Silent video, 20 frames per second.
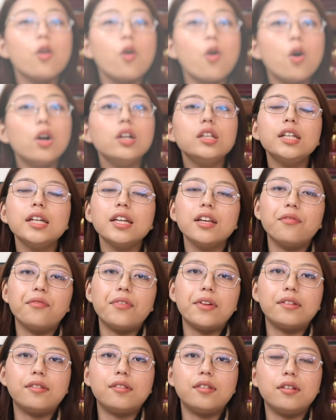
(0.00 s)
All the
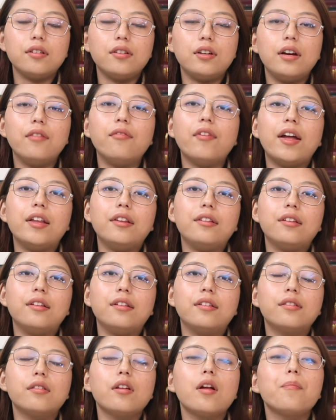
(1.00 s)
investor
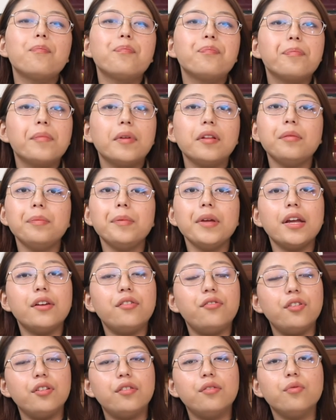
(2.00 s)
grievances must be
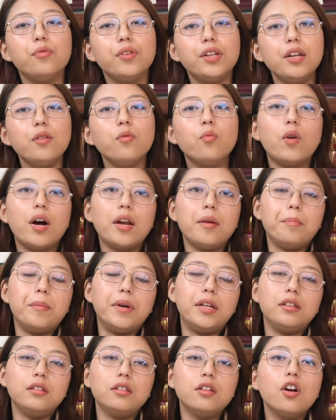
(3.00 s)
addressed within 1
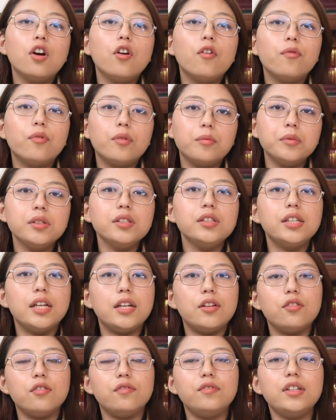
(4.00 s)
month from the
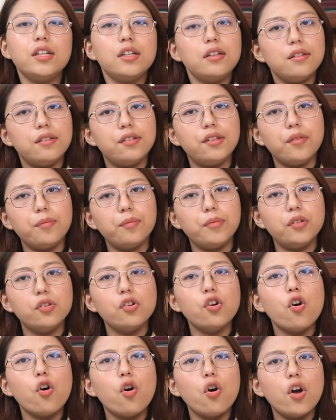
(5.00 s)
date of their receipt,
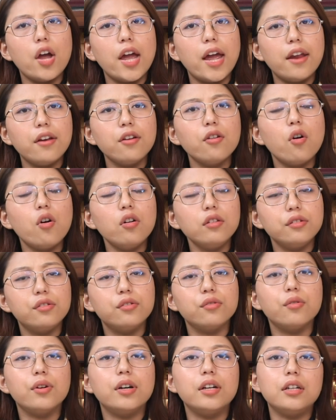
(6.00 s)
and
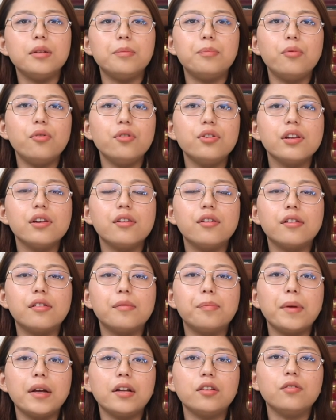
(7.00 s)
also a report in
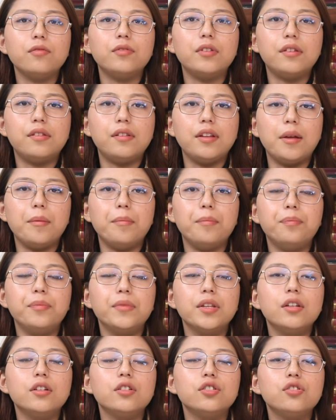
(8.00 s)
respect of the same
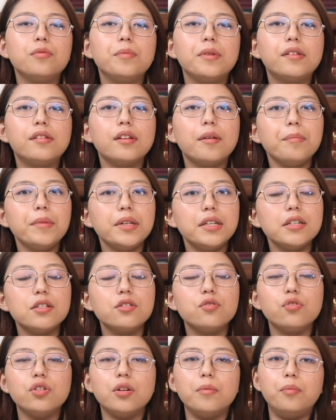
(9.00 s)
to be
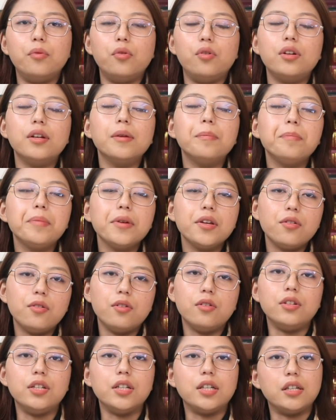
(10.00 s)
submitted to the board
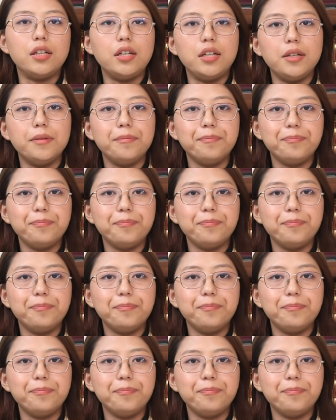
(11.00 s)
periodically.